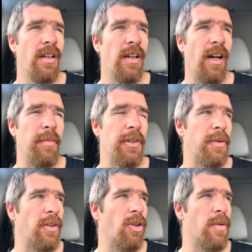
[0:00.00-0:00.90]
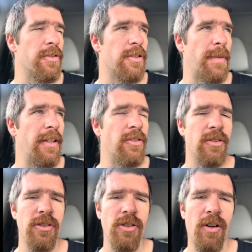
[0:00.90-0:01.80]
I've been doing all the suspension,
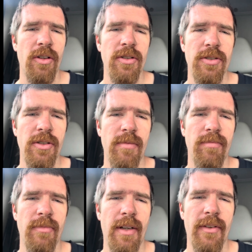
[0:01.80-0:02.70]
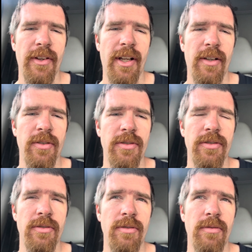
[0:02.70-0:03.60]
shocks, everything else,